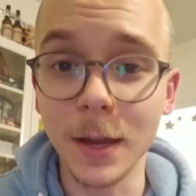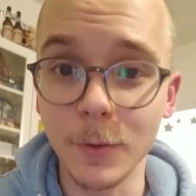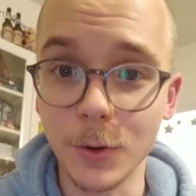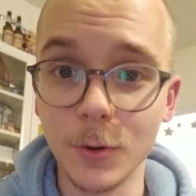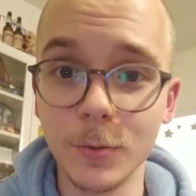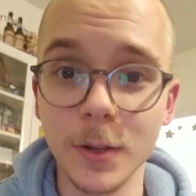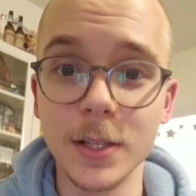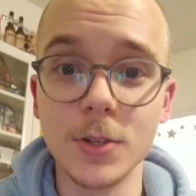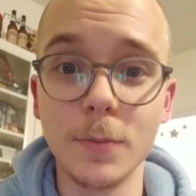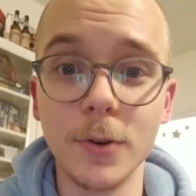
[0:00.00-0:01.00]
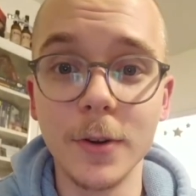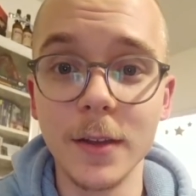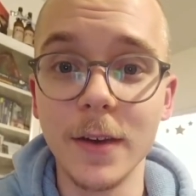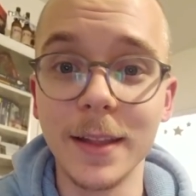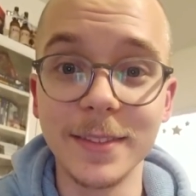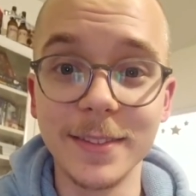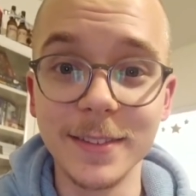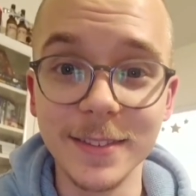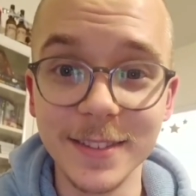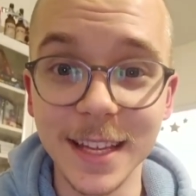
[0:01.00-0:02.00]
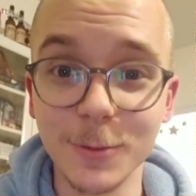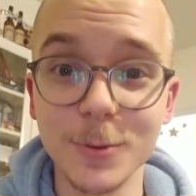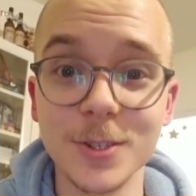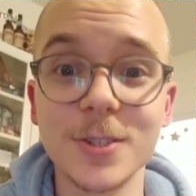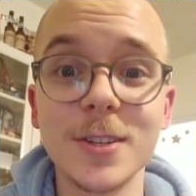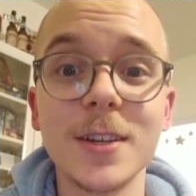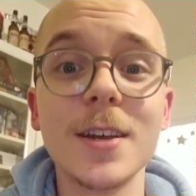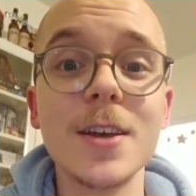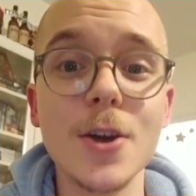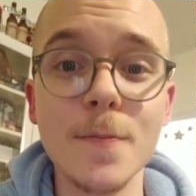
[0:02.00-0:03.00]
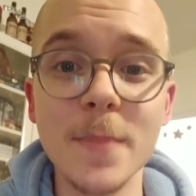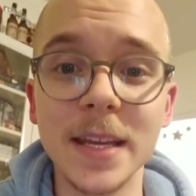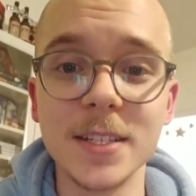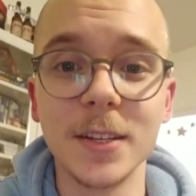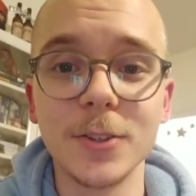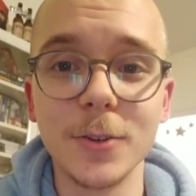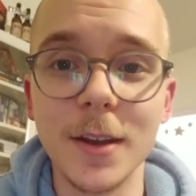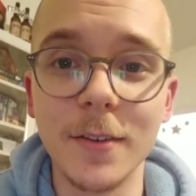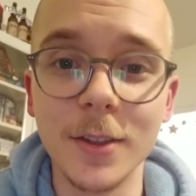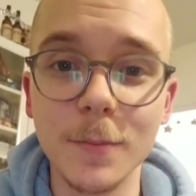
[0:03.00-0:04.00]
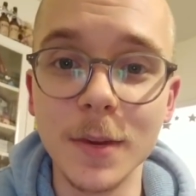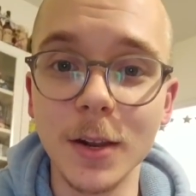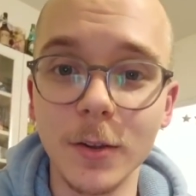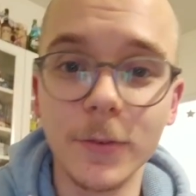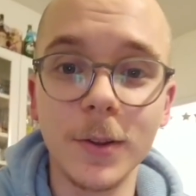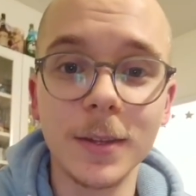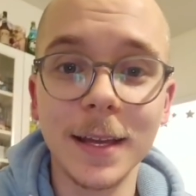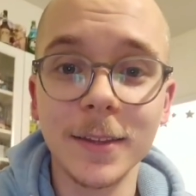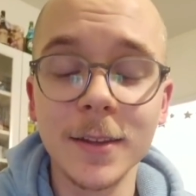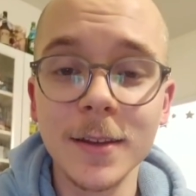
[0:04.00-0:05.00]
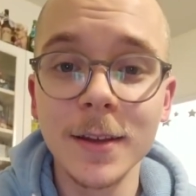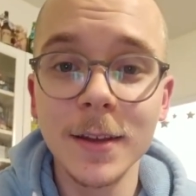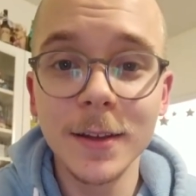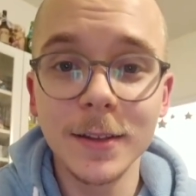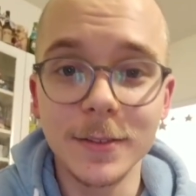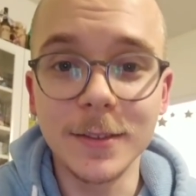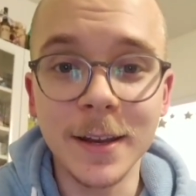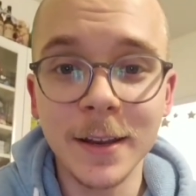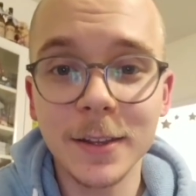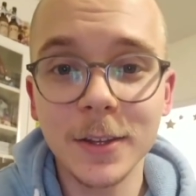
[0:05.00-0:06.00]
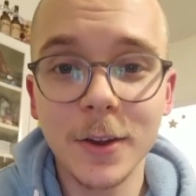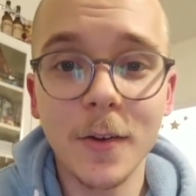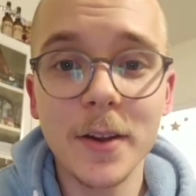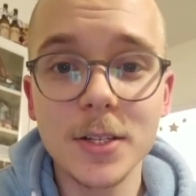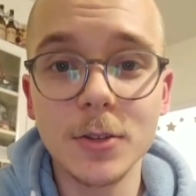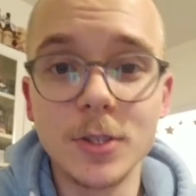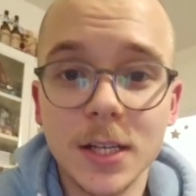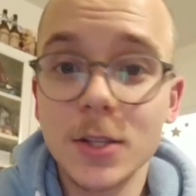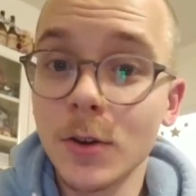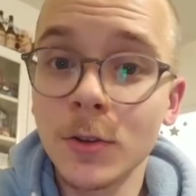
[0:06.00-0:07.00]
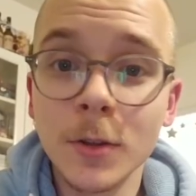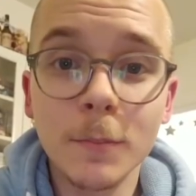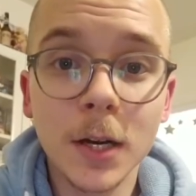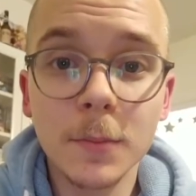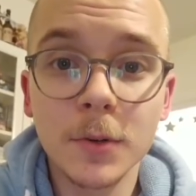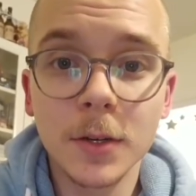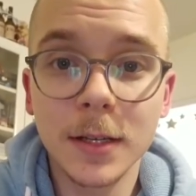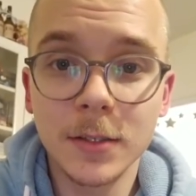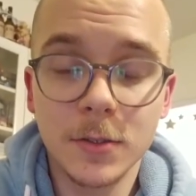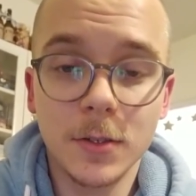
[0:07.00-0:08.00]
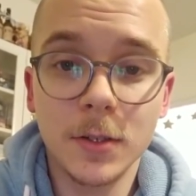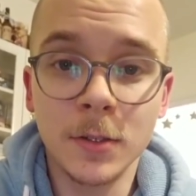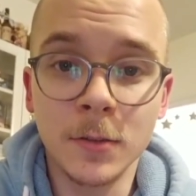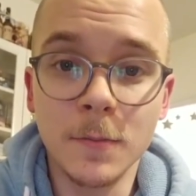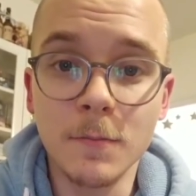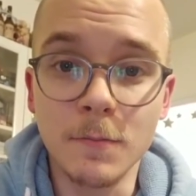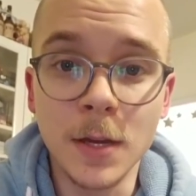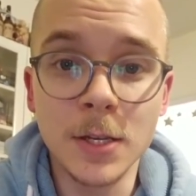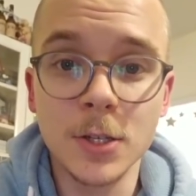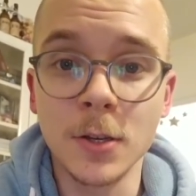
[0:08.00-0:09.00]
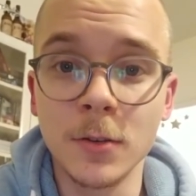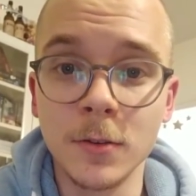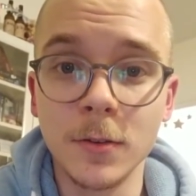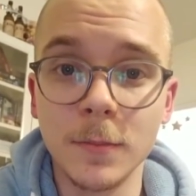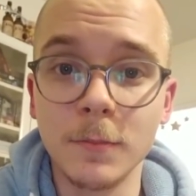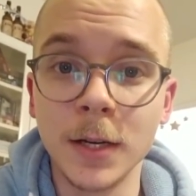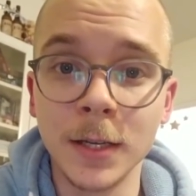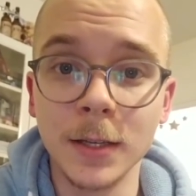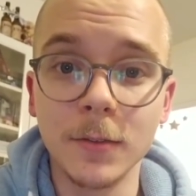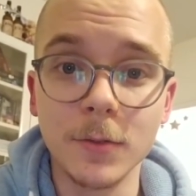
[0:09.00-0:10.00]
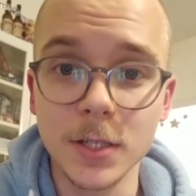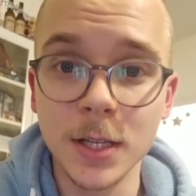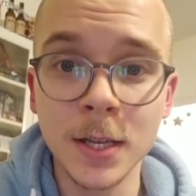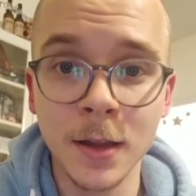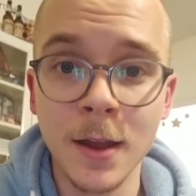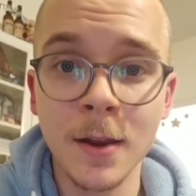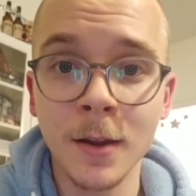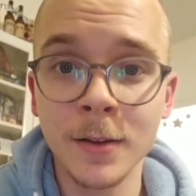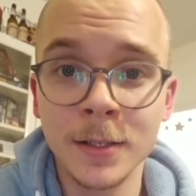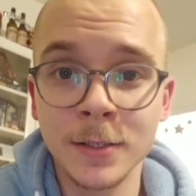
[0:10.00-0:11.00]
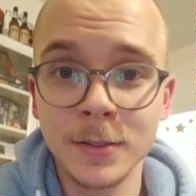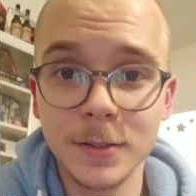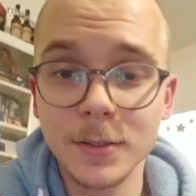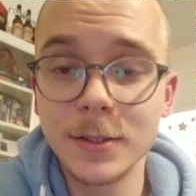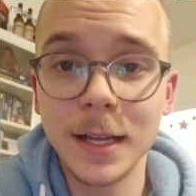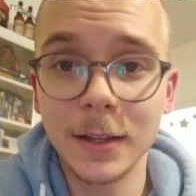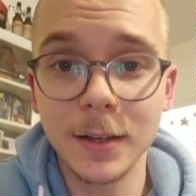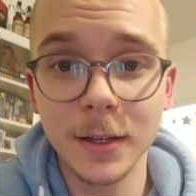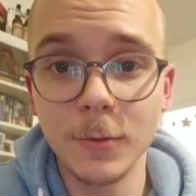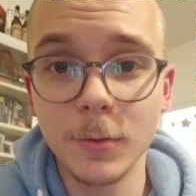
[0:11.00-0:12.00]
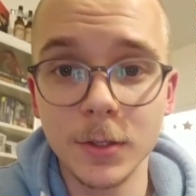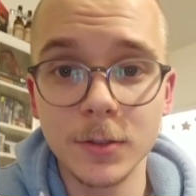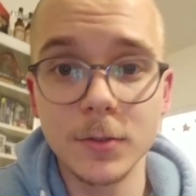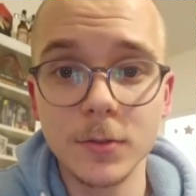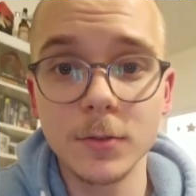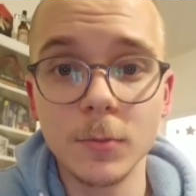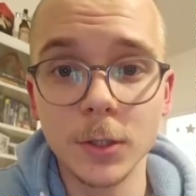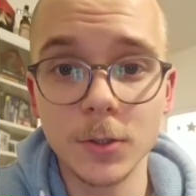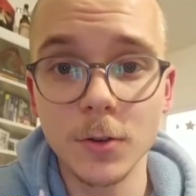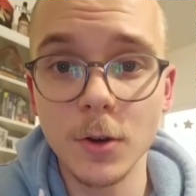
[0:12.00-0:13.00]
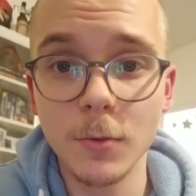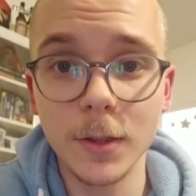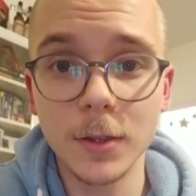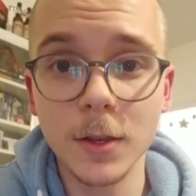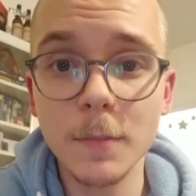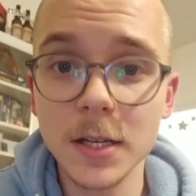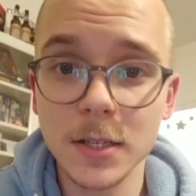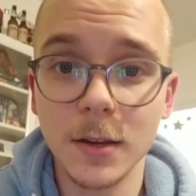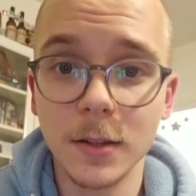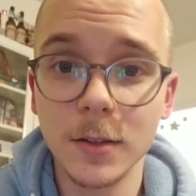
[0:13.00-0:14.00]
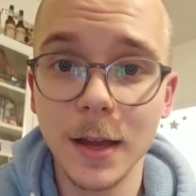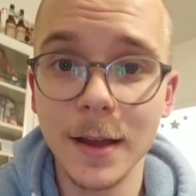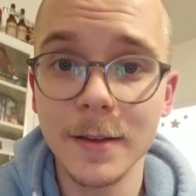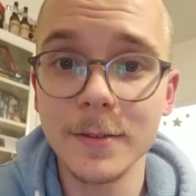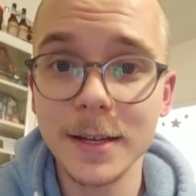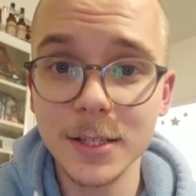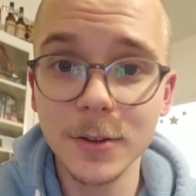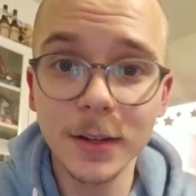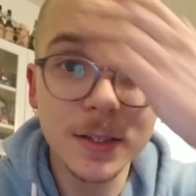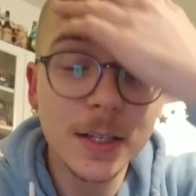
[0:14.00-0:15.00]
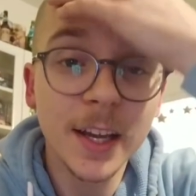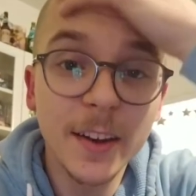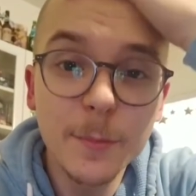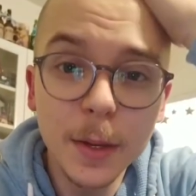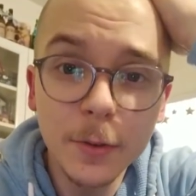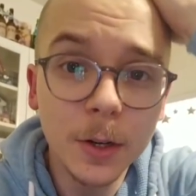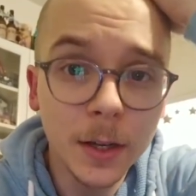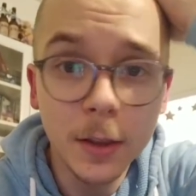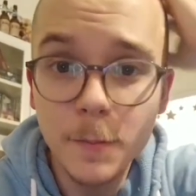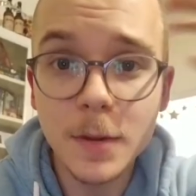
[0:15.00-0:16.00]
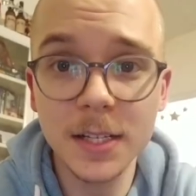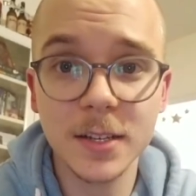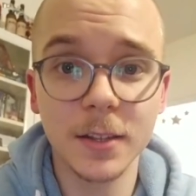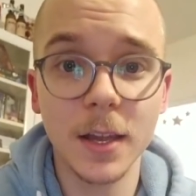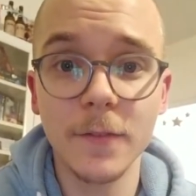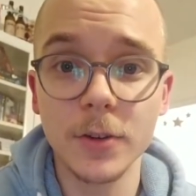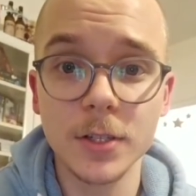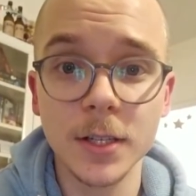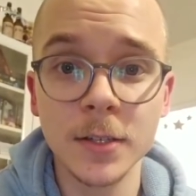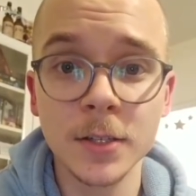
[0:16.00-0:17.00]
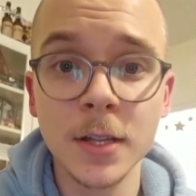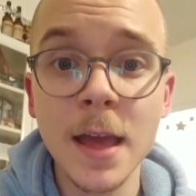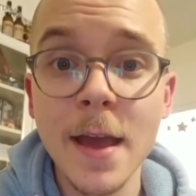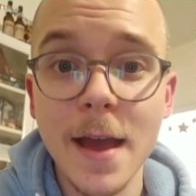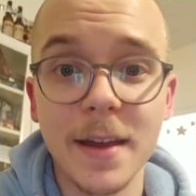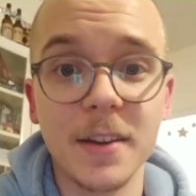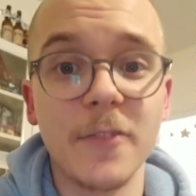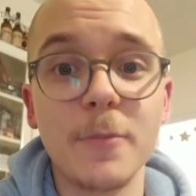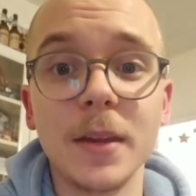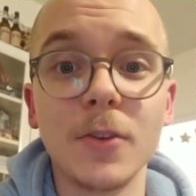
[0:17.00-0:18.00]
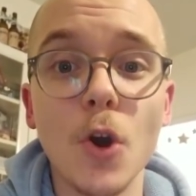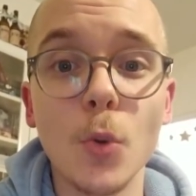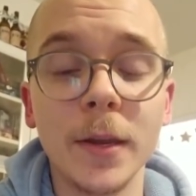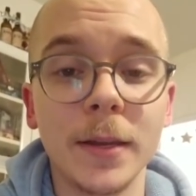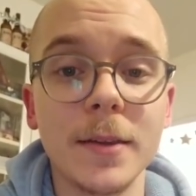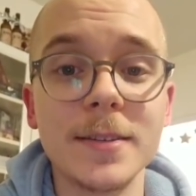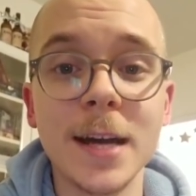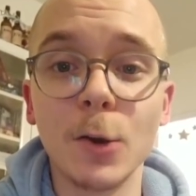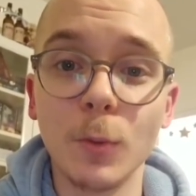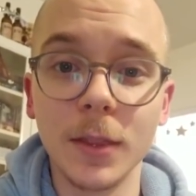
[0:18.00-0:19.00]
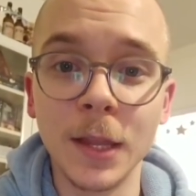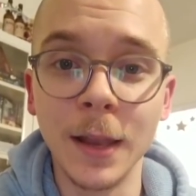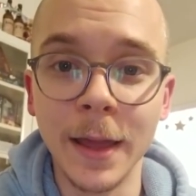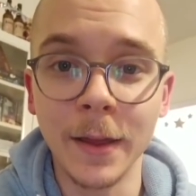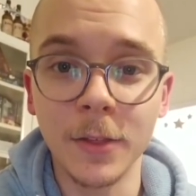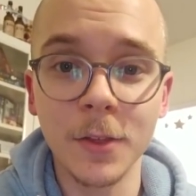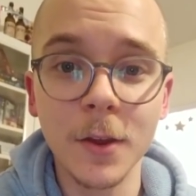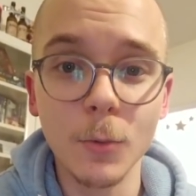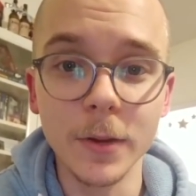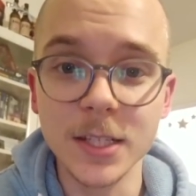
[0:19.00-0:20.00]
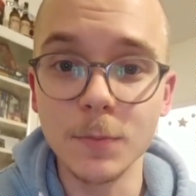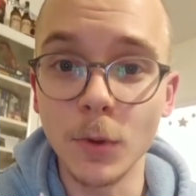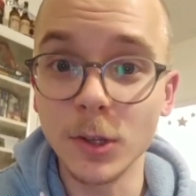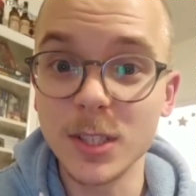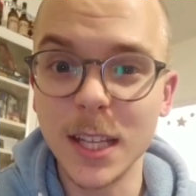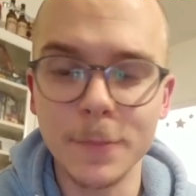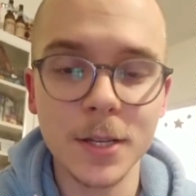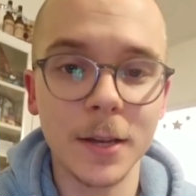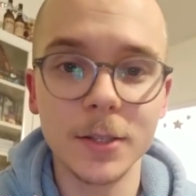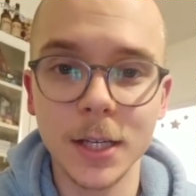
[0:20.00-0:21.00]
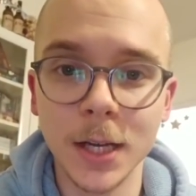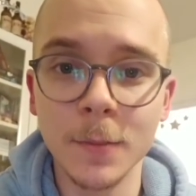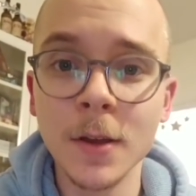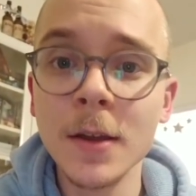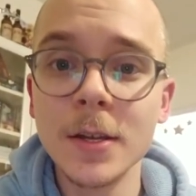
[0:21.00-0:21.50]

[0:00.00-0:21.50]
They were all really supportive, and that was amazing to hear in the middle of all that. Then I got the courage to just go to the barber and mention my receding hairline and that I want to go with the buzz cut. And as you can see, I've been rocking the buzz cut ever since, and I've been going down with the length with small steps at a time.